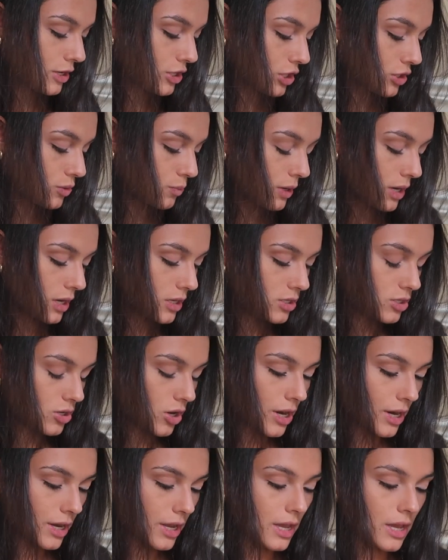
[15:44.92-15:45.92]
just want to
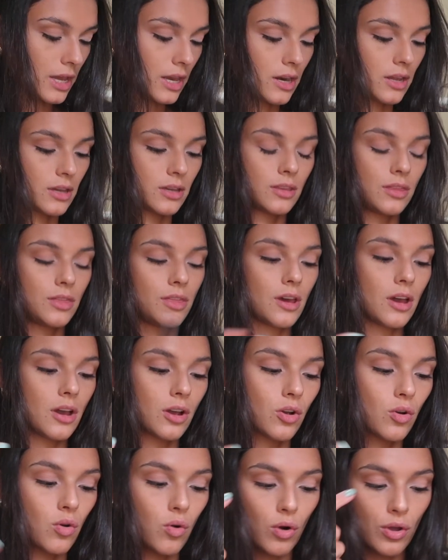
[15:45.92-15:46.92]
darken the